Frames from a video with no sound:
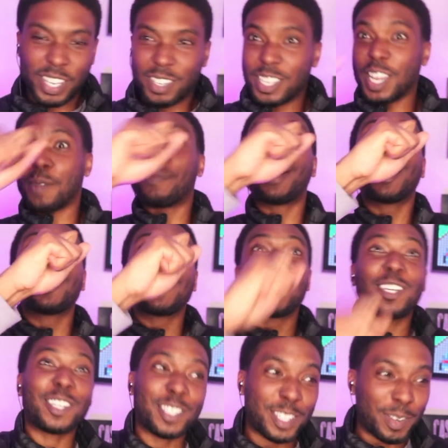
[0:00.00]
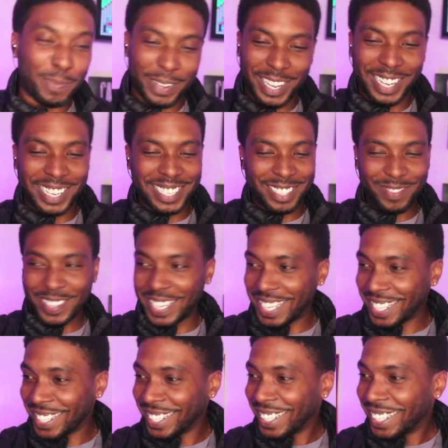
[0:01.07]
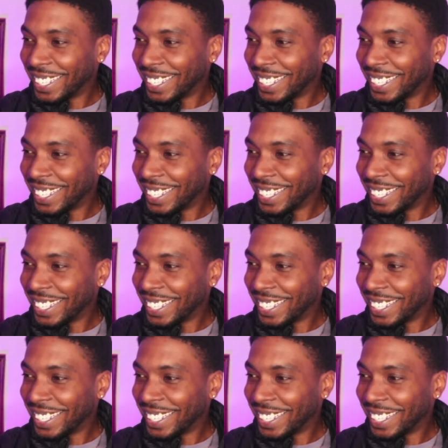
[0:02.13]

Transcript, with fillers: Yeah, buy the Yeezy pods, man.